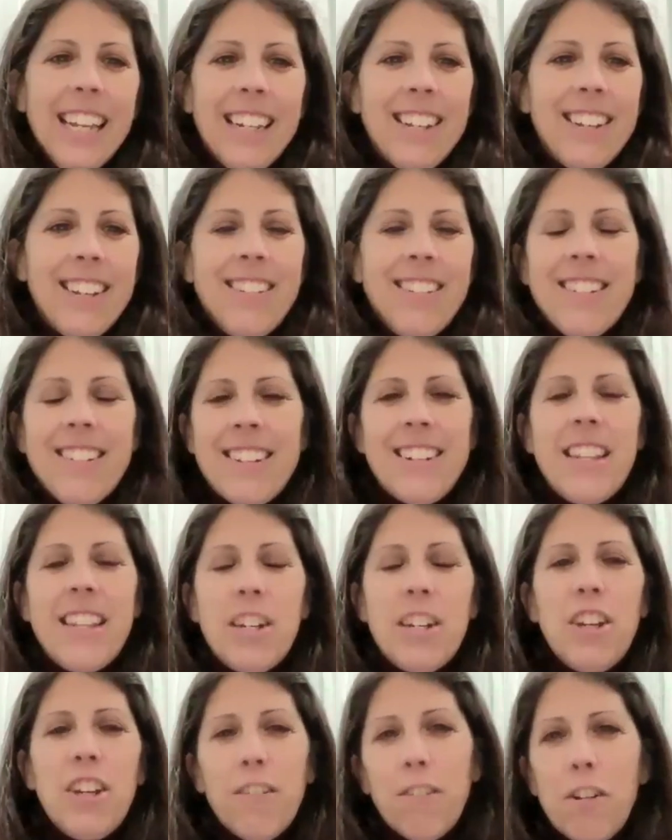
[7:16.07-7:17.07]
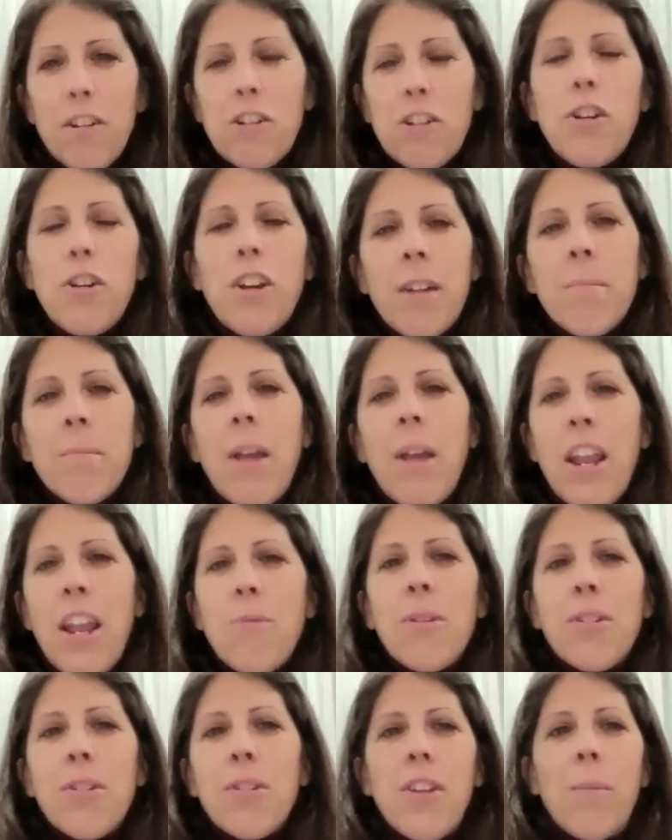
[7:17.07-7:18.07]
it's just the difference you can
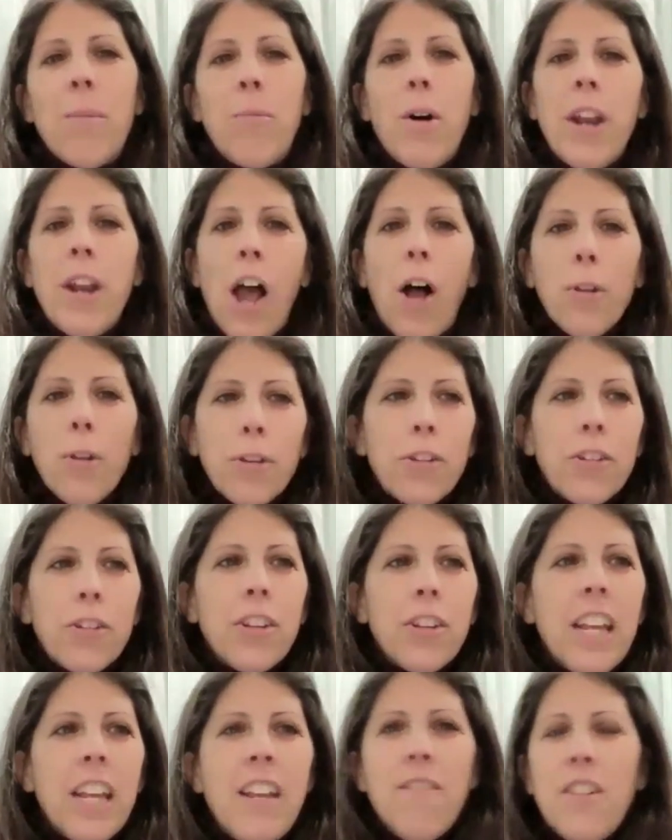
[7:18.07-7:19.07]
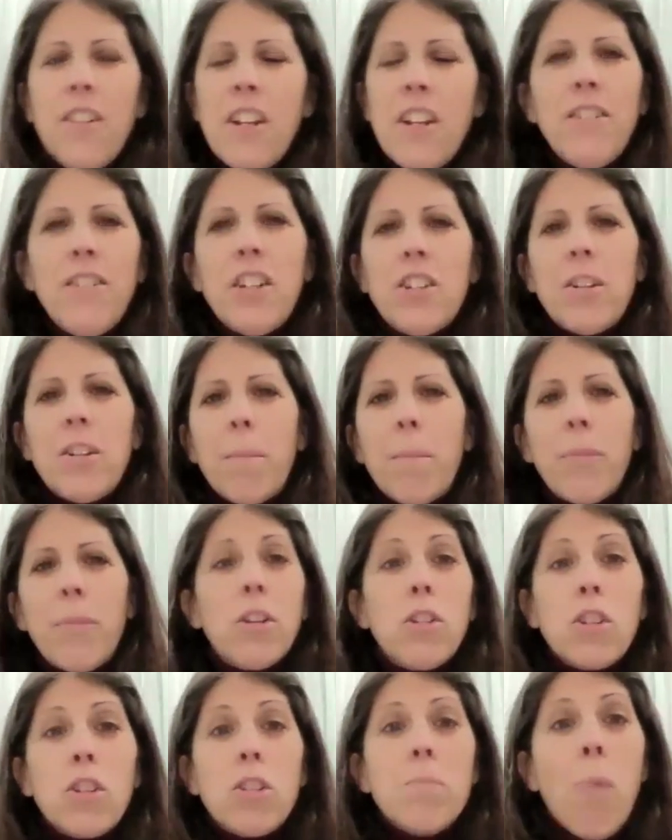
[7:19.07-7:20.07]
make with someone else, even if it's
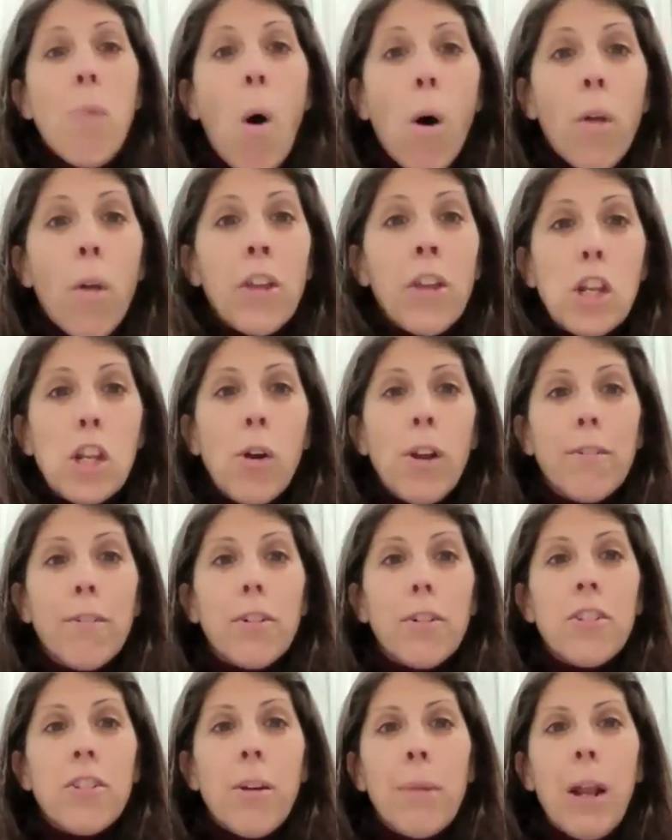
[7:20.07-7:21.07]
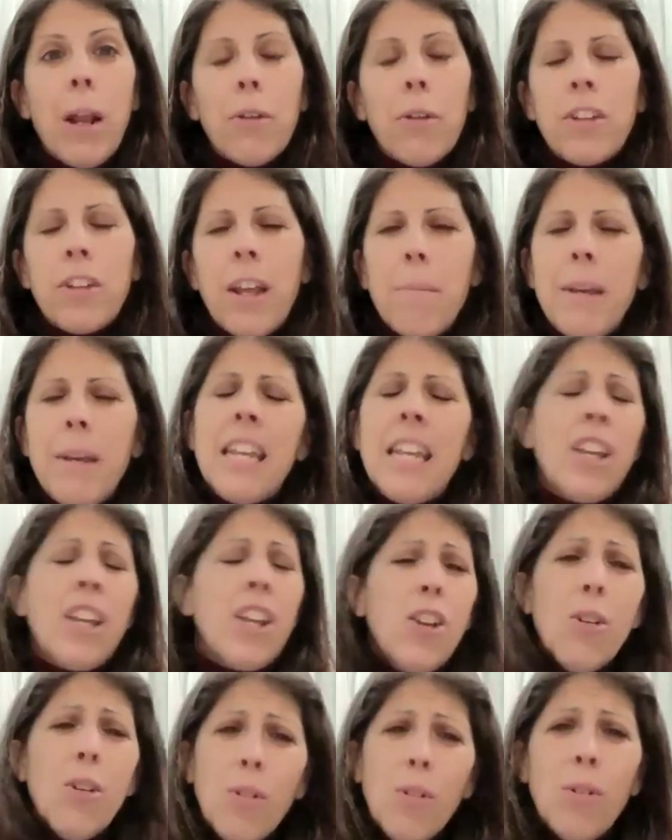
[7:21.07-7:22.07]
something small that you're doing for someone else, can be
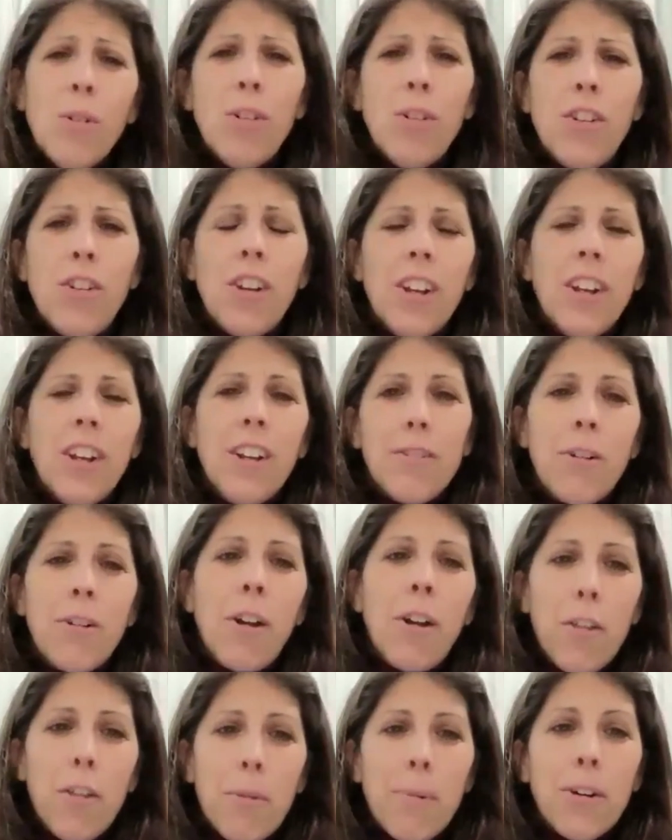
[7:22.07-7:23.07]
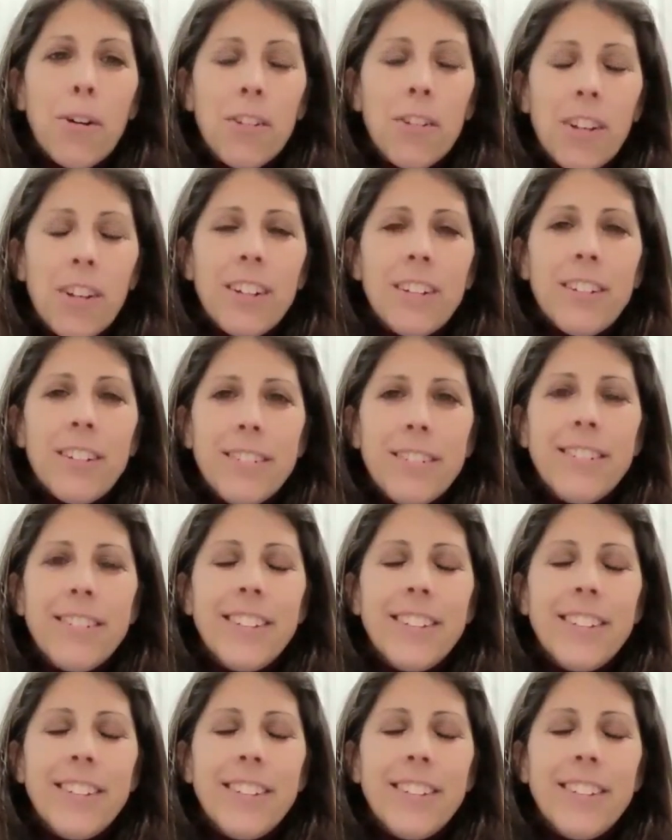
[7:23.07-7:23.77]
huge for another person.